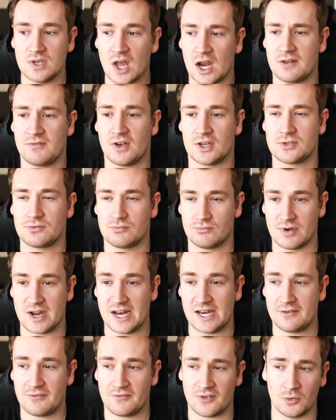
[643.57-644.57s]
None of us
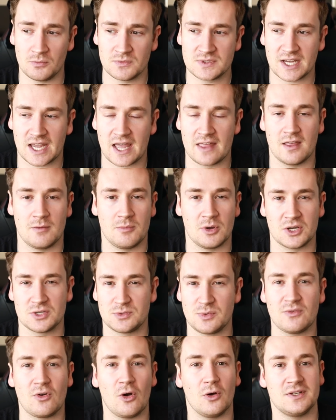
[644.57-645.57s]
really film together
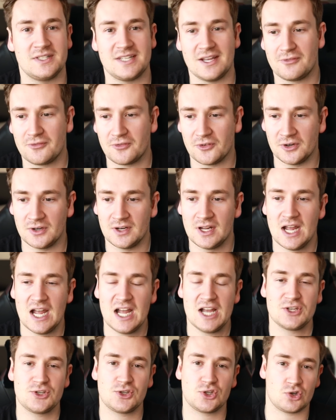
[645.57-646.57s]
because we've got different
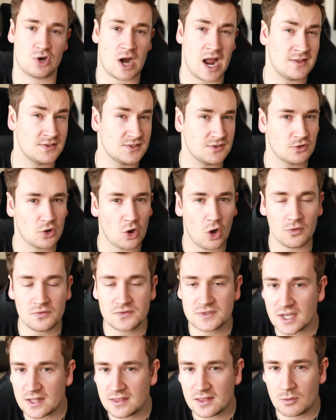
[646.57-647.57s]
strands of
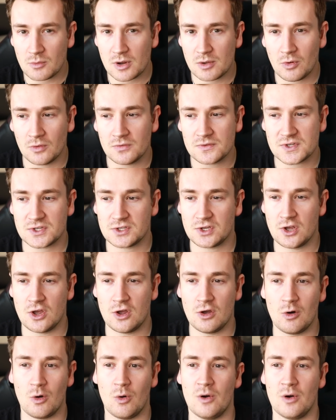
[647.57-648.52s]
content that we want to do,